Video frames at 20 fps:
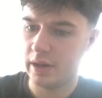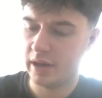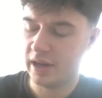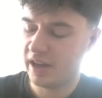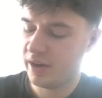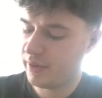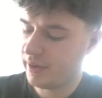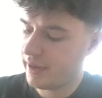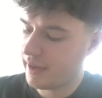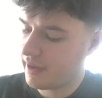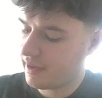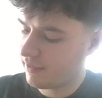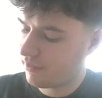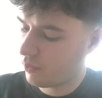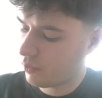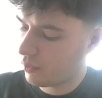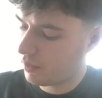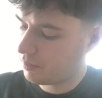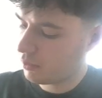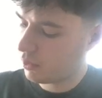Now we
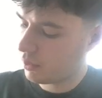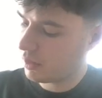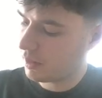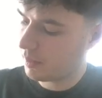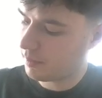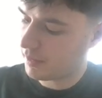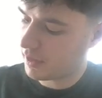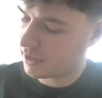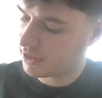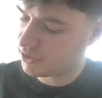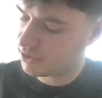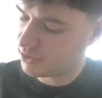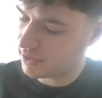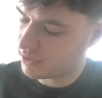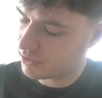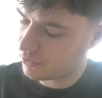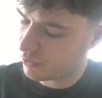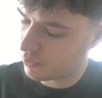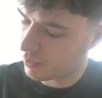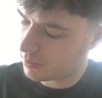have one more Laplace
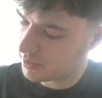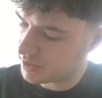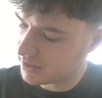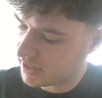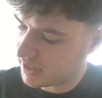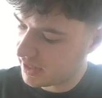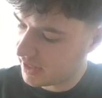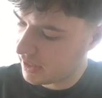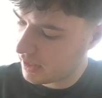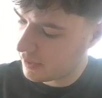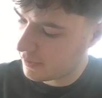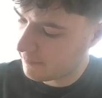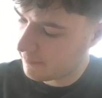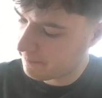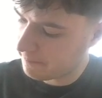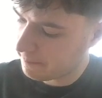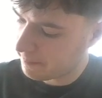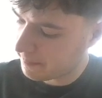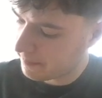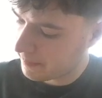transform to take,
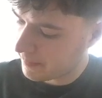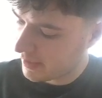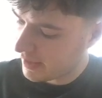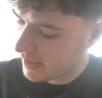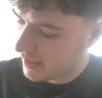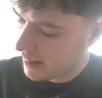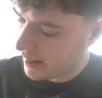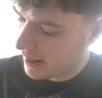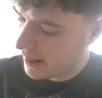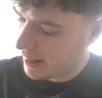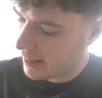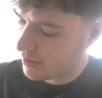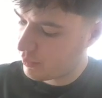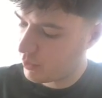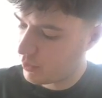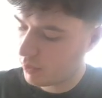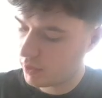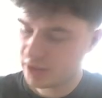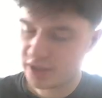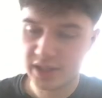and
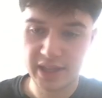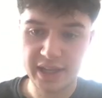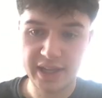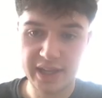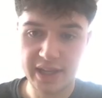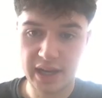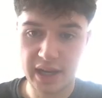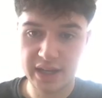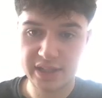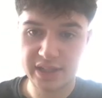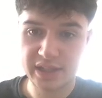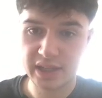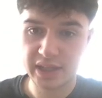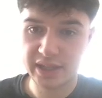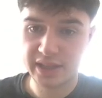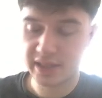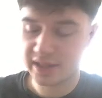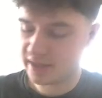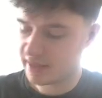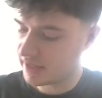we want to
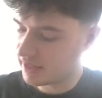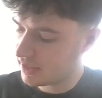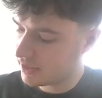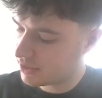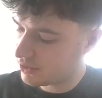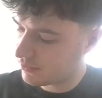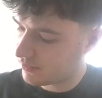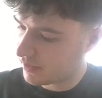isolate this h